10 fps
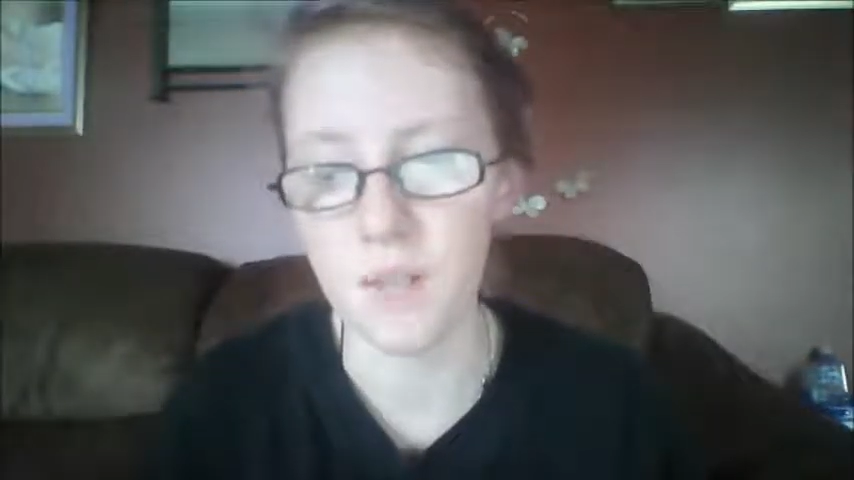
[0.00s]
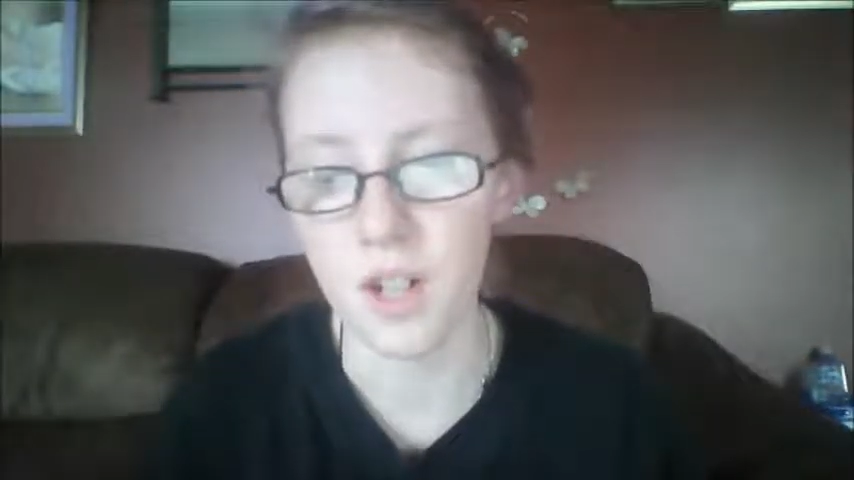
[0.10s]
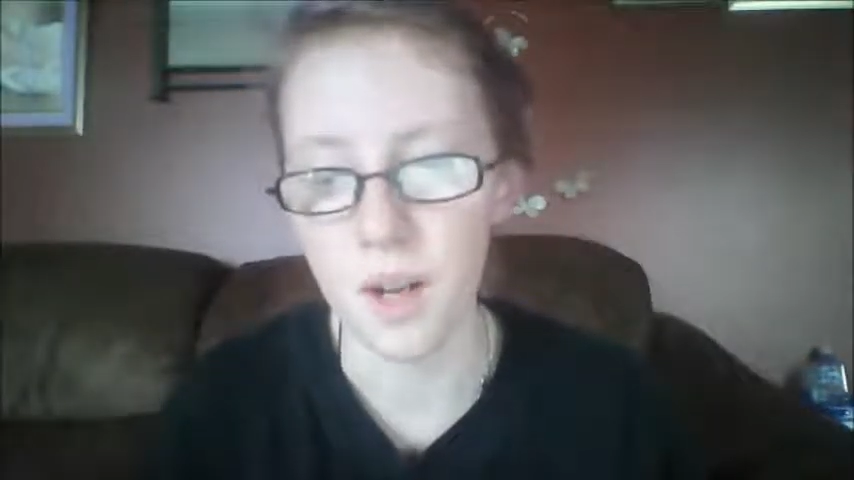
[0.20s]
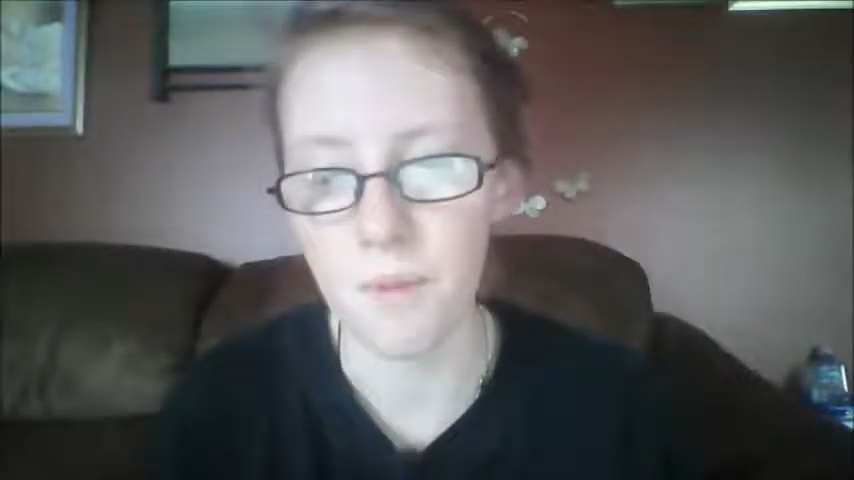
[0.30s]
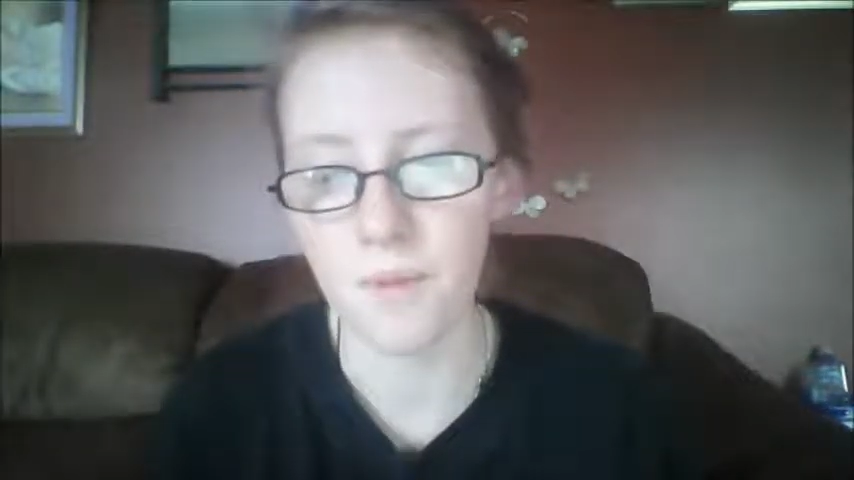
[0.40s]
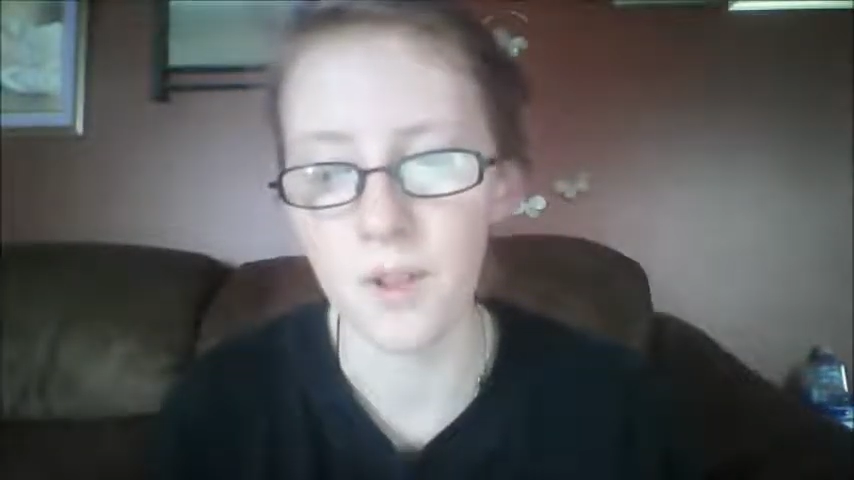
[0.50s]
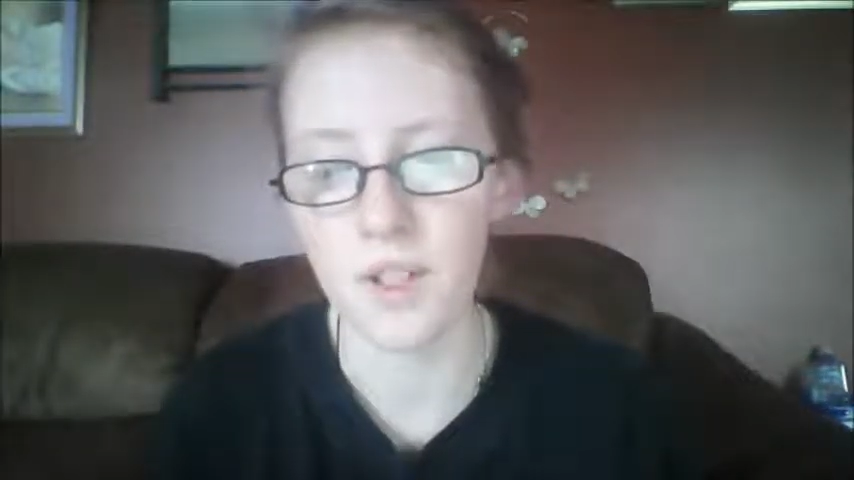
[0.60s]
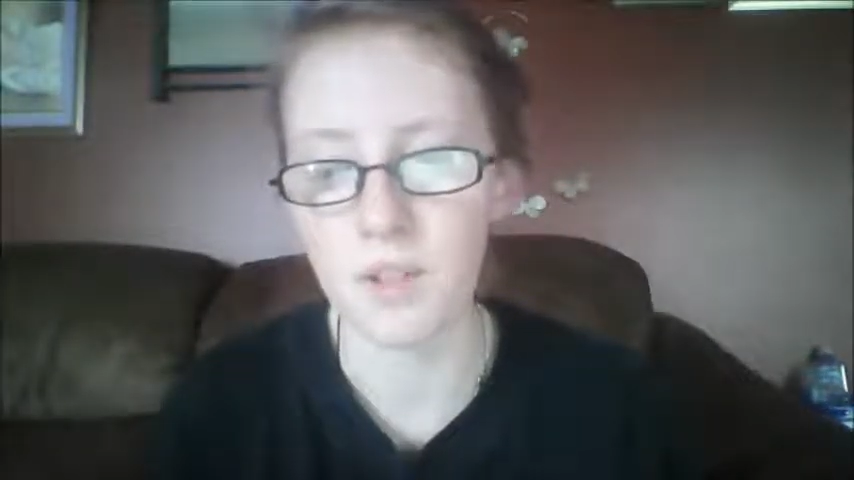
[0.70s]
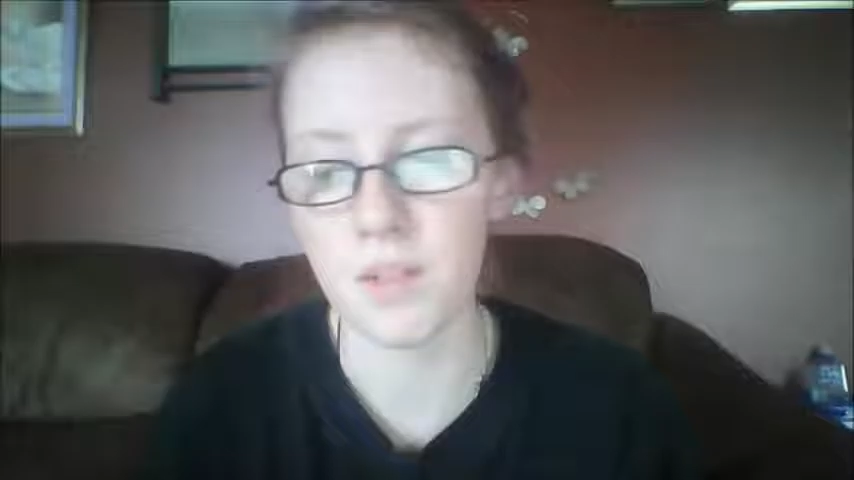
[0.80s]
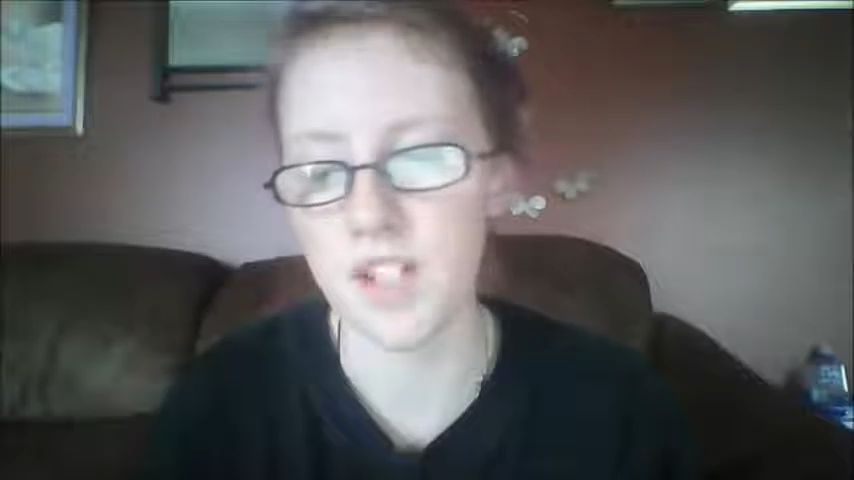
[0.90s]
I'm
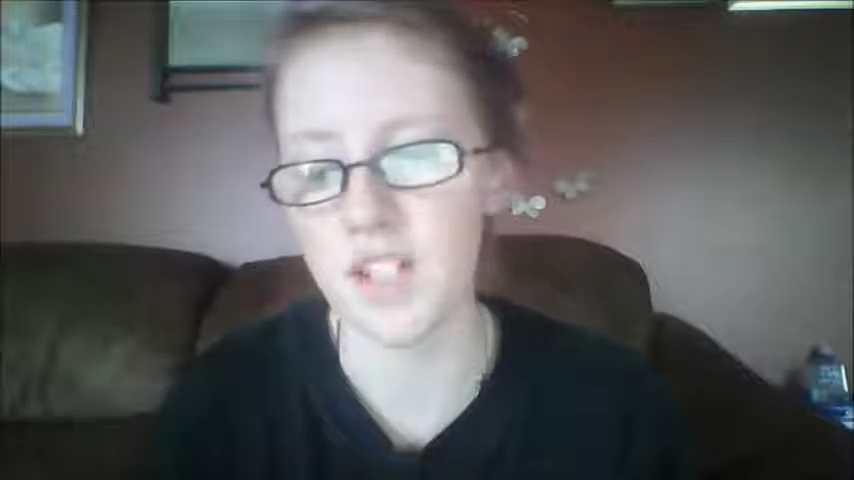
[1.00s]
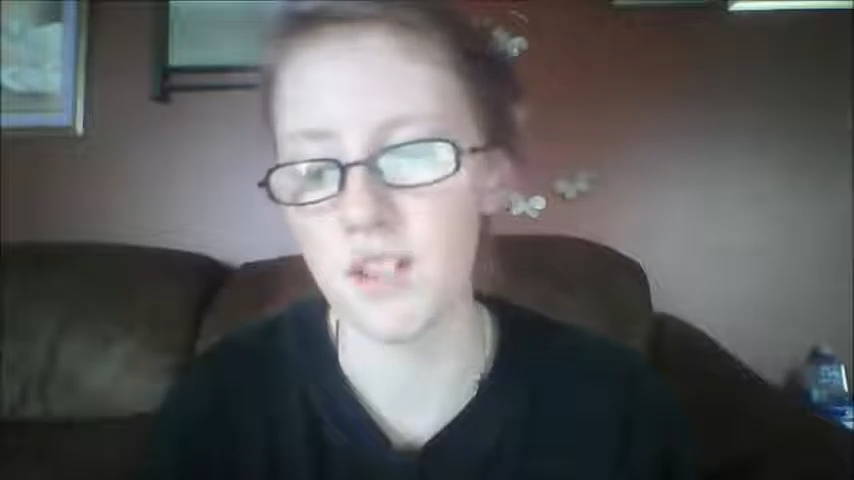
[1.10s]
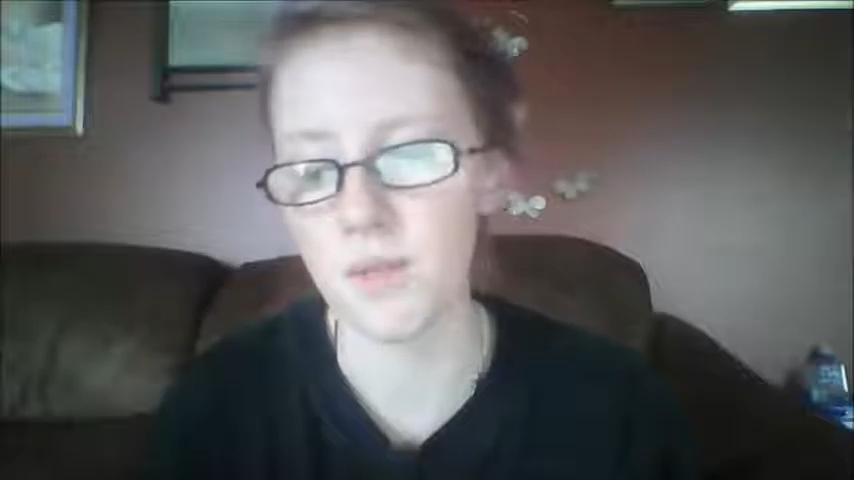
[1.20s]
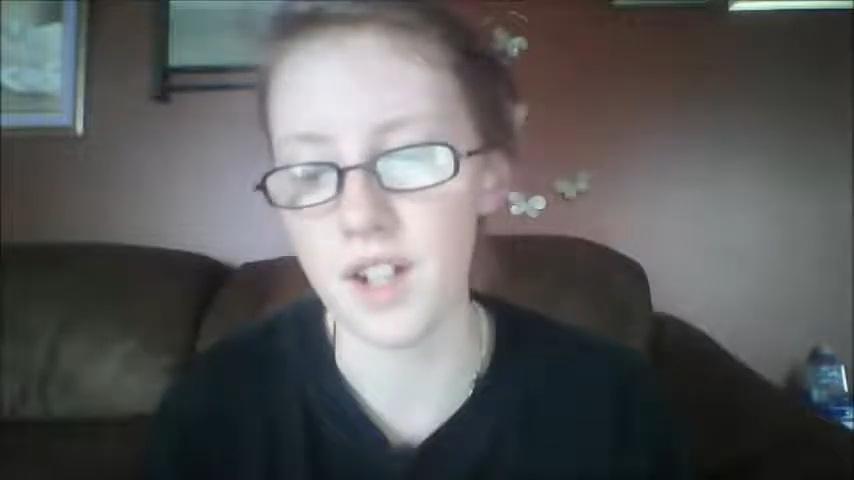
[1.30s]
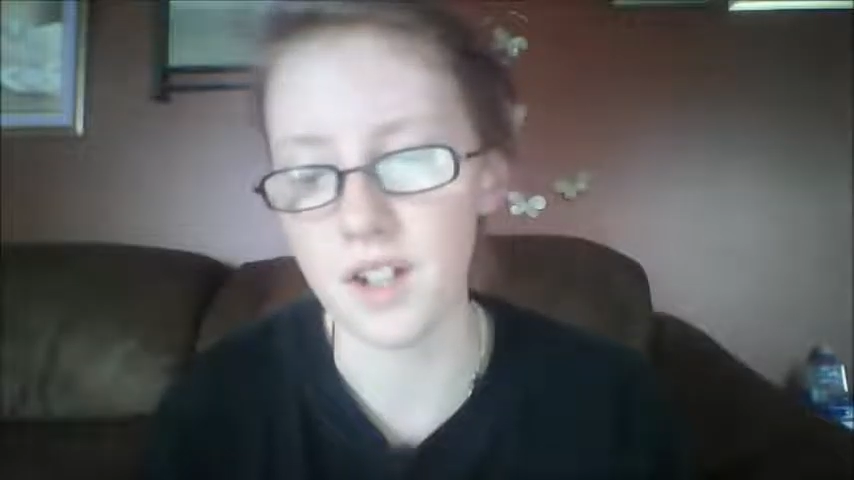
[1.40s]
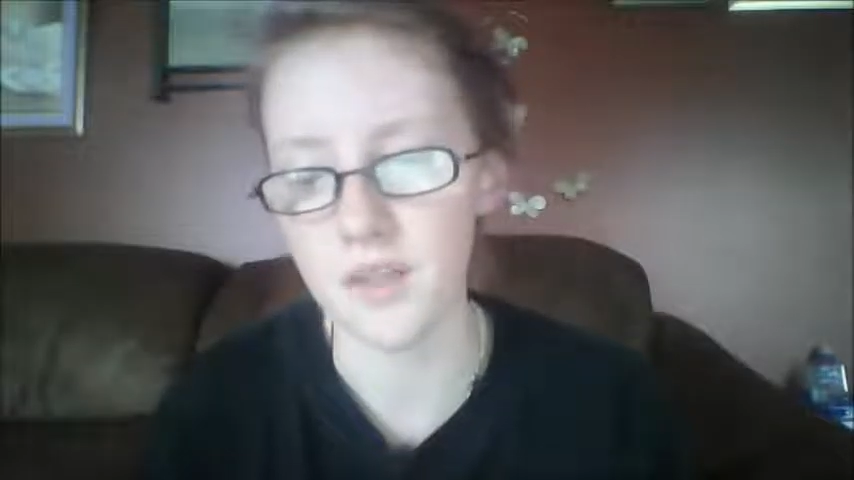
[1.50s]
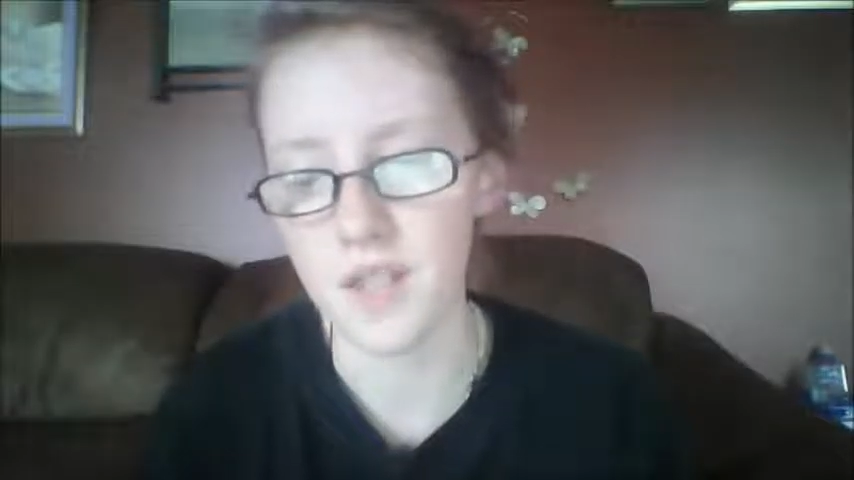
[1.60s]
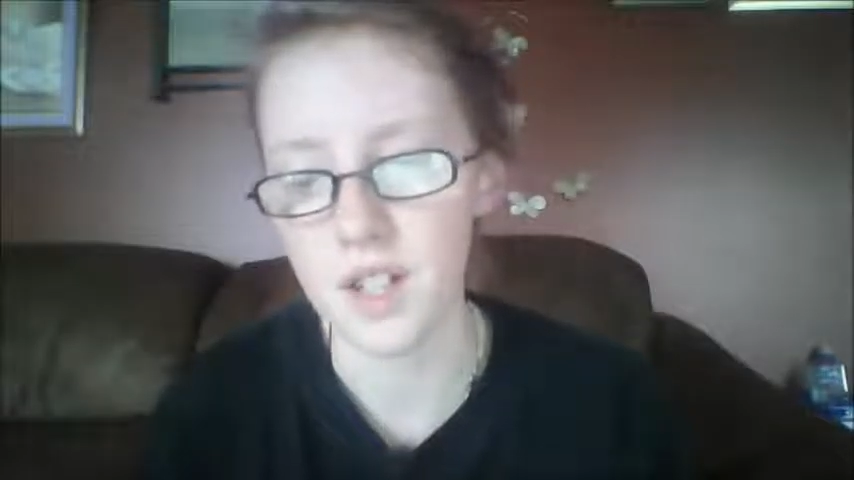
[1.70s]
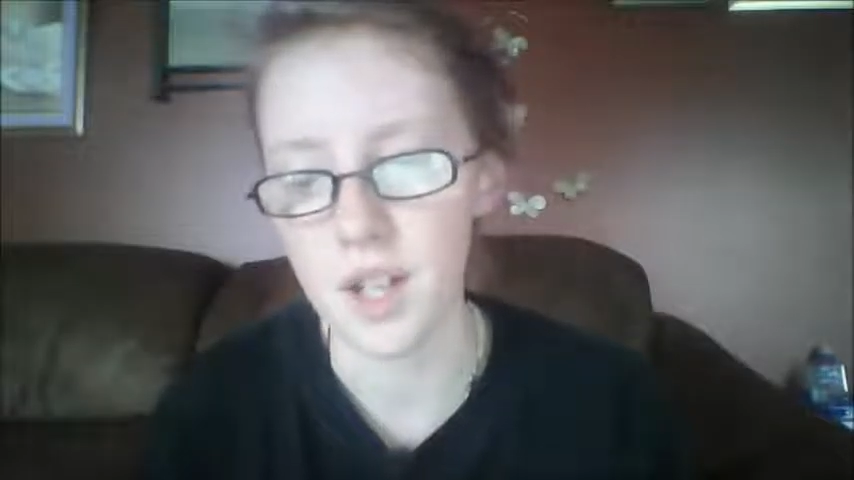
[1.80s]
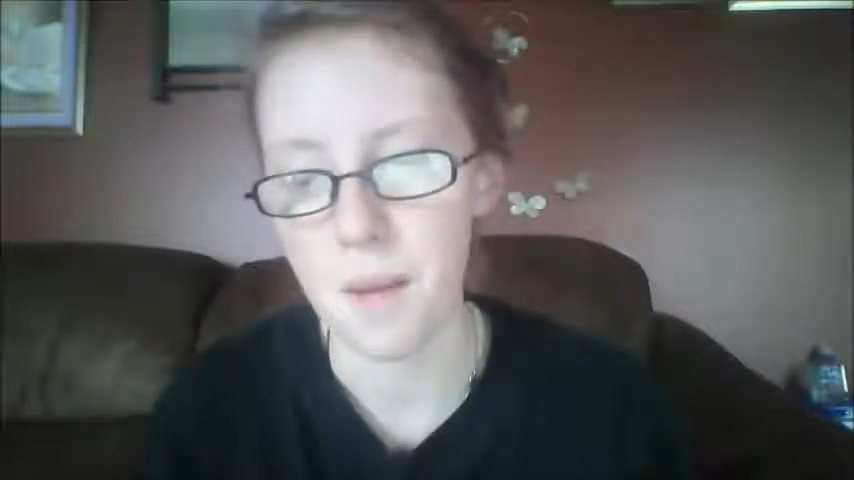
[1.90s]
falling beneath the waves.